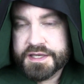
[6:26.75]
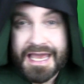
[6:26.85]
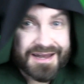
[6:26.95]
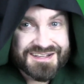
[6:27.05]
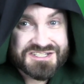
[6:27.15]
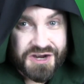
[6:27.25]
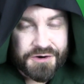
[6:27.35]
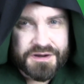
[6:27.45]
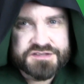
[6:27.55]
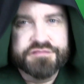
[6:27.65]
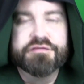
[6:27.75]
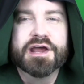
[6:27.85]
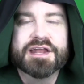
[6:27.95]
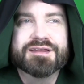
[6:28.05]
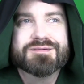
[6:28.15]
Katniss saw her as a
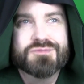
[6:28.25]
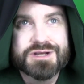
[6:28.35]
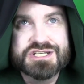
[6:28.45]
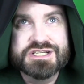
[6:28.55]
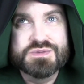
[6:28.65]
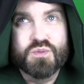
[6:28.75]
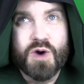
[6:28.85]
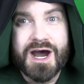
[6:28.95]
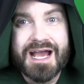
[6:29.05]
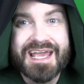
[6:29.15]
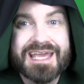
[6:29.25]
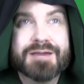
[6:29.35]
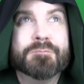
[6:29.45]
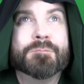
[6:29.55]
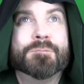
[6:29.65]
friend, which is why